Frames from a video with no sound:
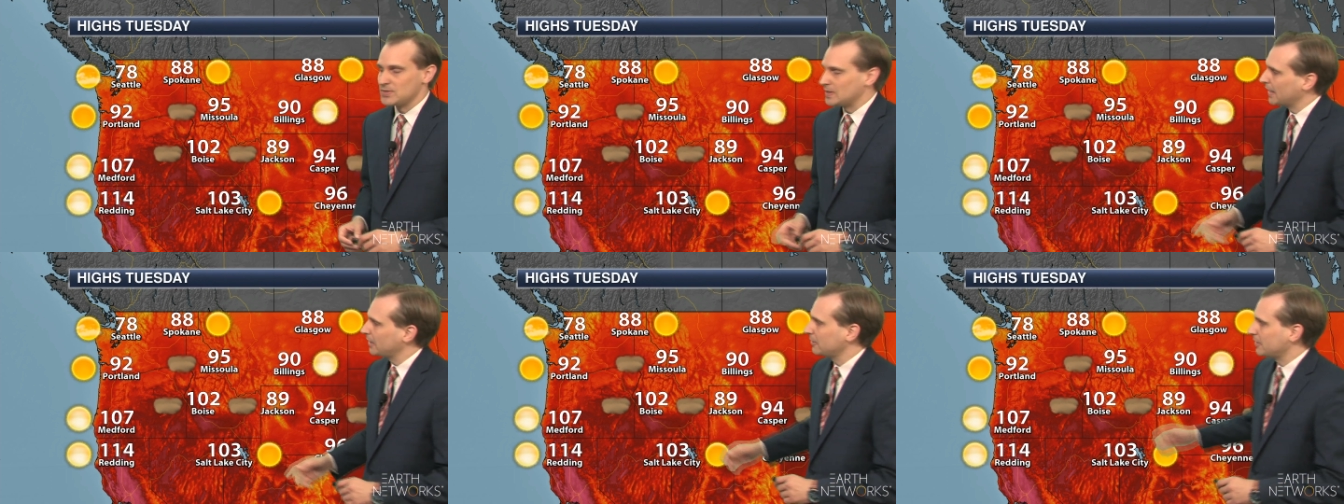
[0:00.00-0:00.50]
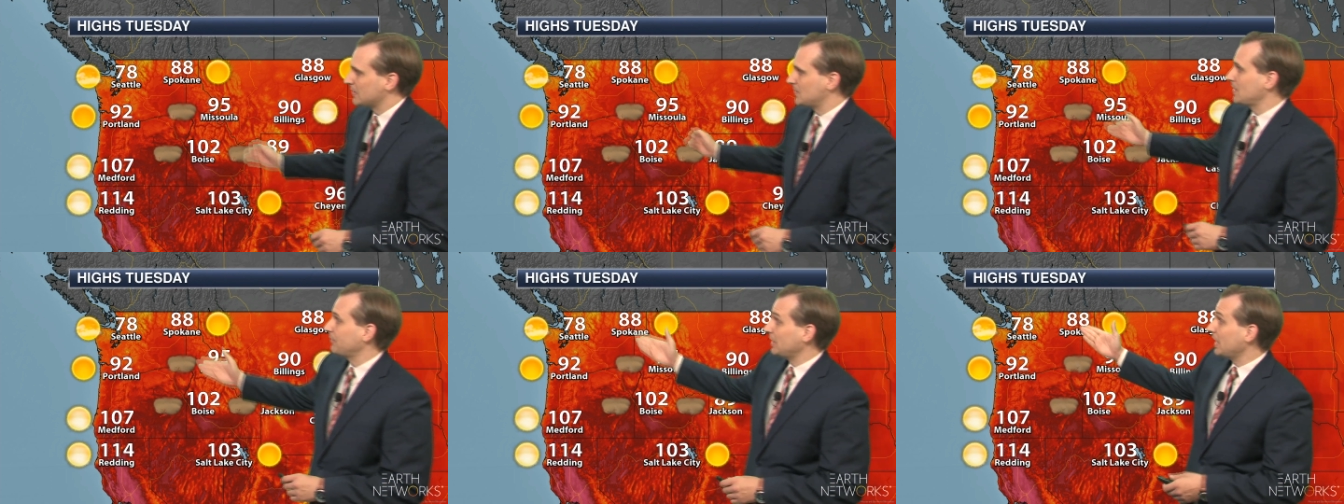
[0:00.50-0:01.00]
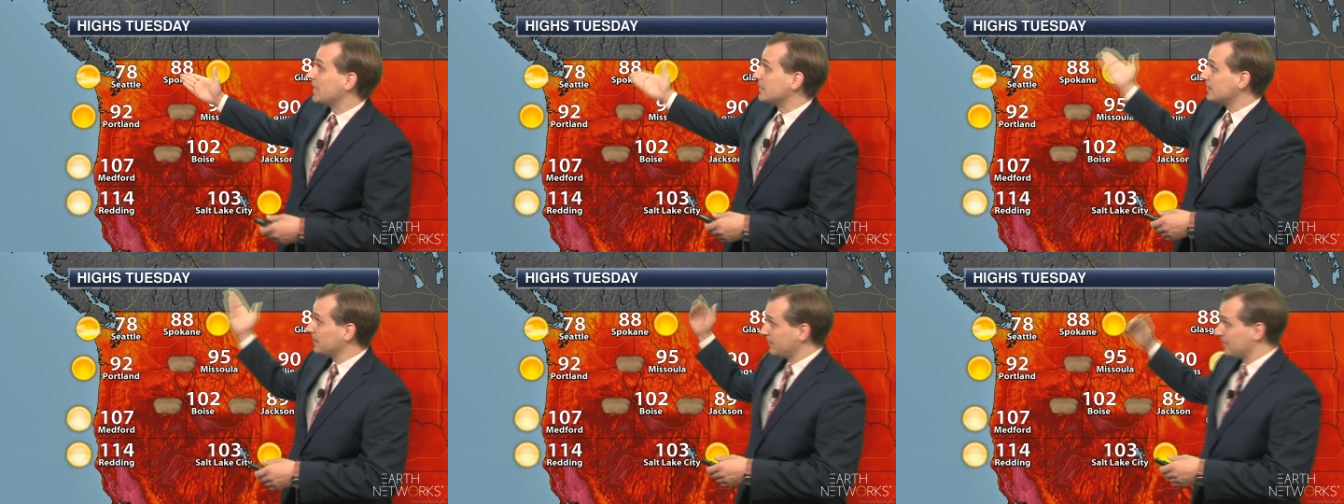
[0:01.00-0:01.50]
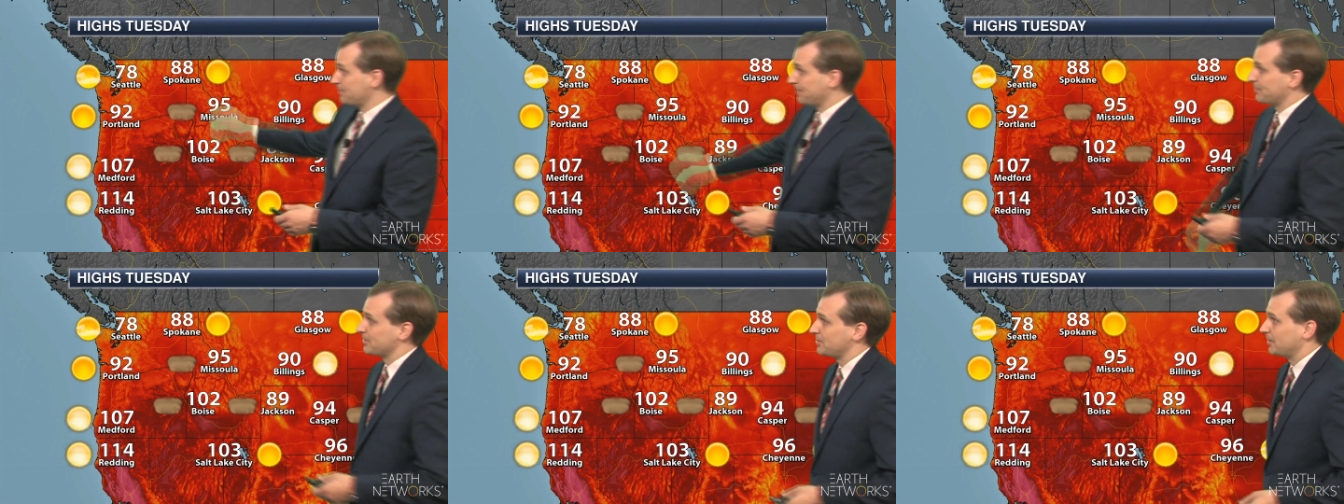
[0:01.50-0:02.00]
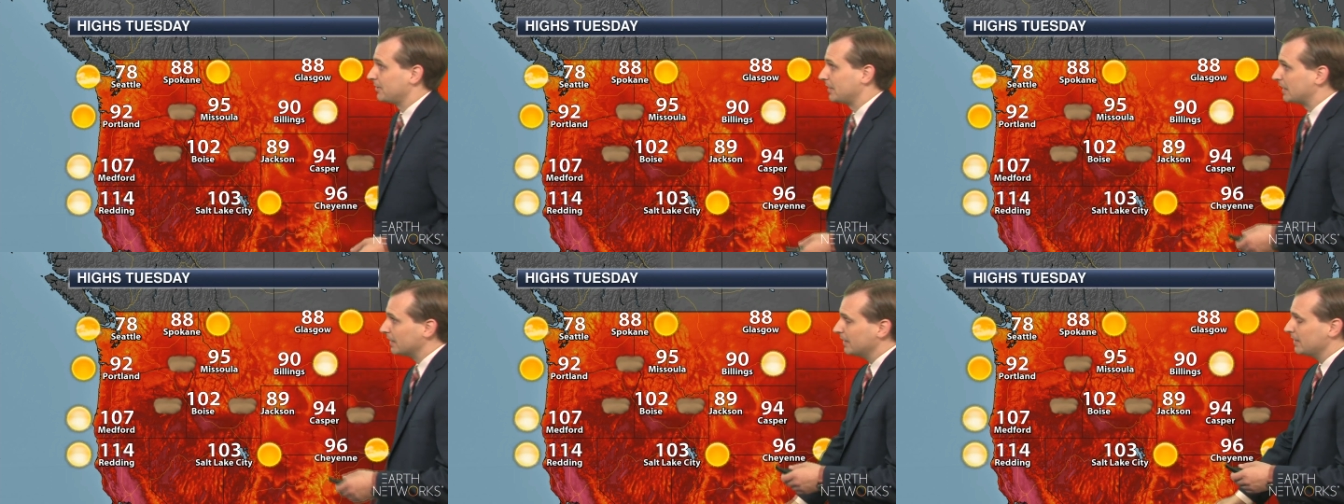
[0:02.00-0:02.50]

Seattle, you're at 78. That's pretty much the only